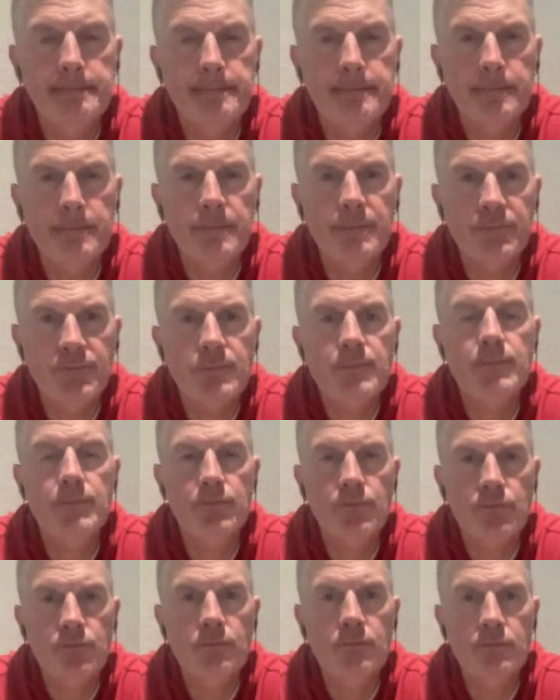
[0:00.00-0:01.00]

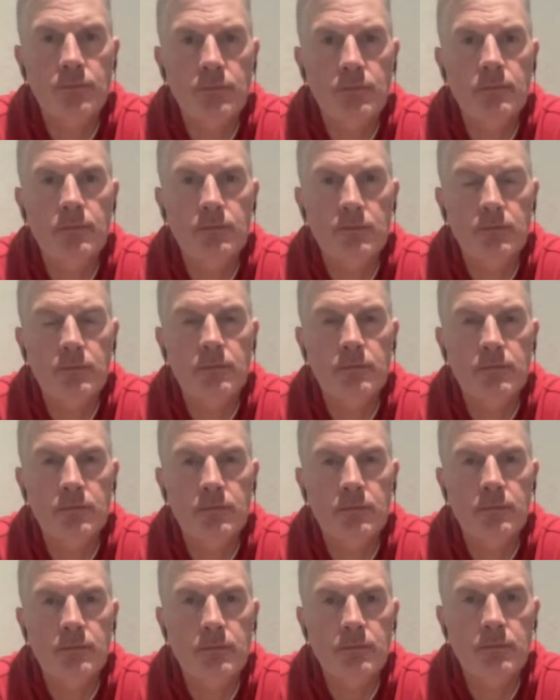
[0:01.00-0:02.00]

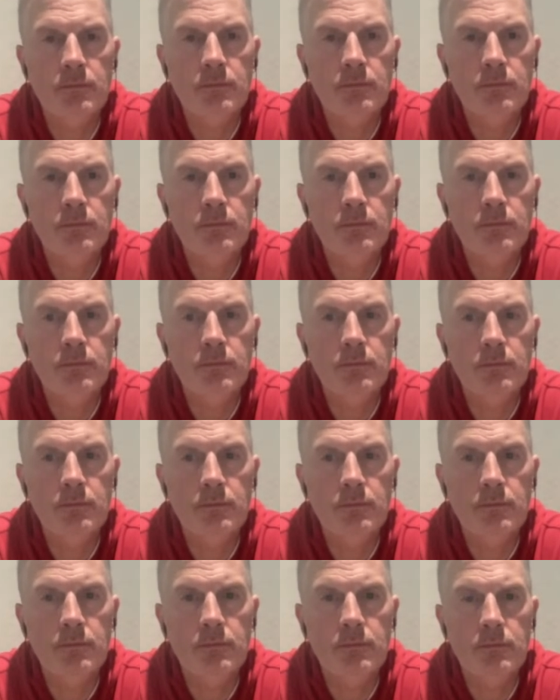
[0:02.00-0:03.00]

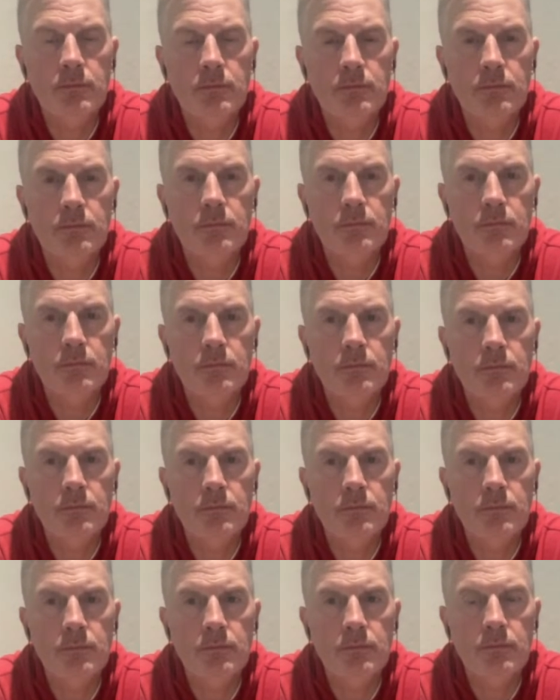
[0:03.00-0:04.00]

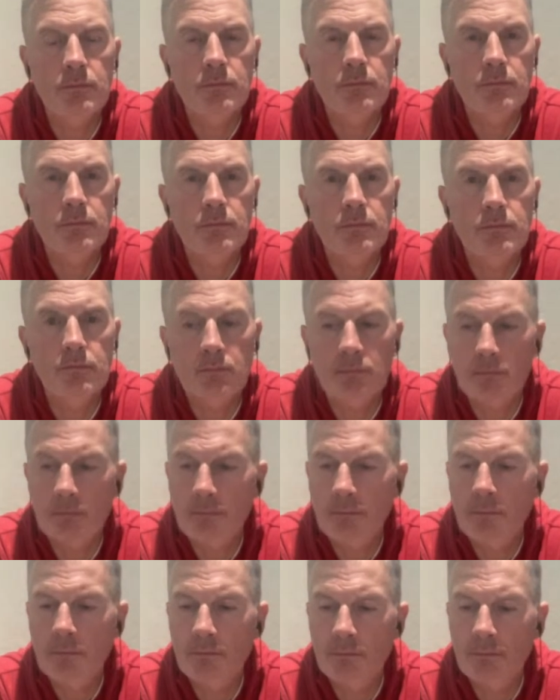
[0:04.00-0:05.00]

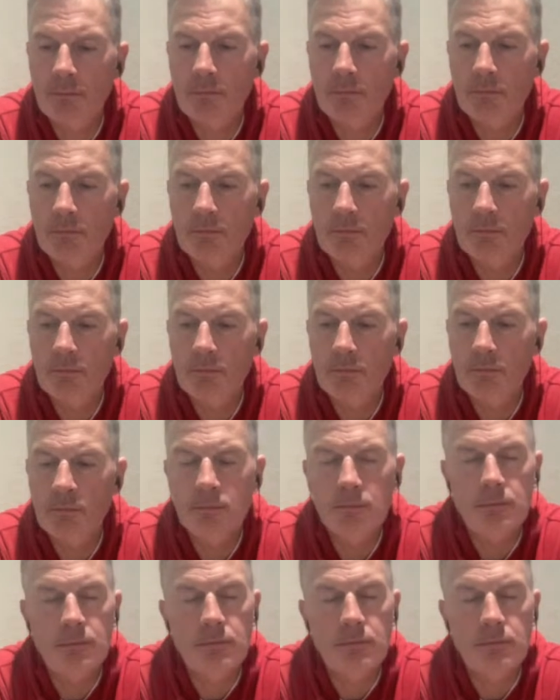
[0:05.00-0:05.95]
[no speech]